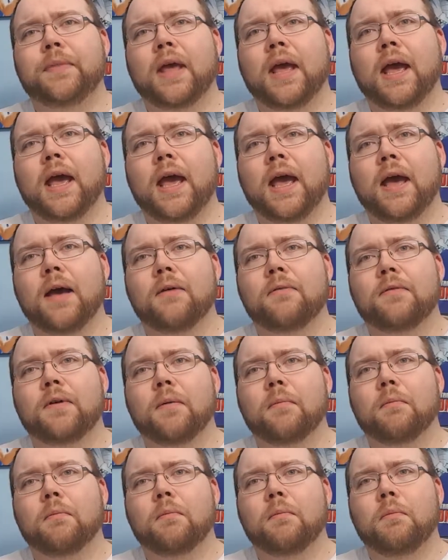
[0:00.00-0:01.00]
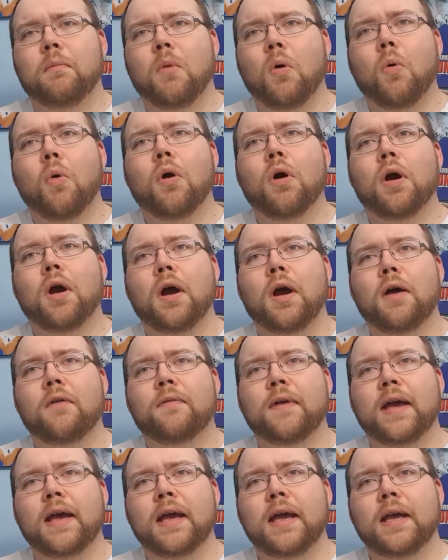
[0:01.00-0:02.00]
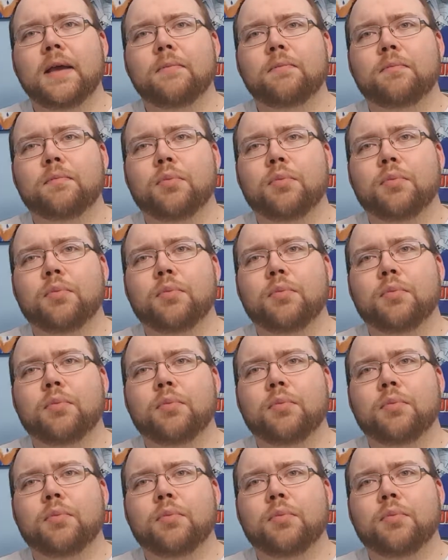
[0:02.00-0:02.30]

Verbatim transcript: have more of a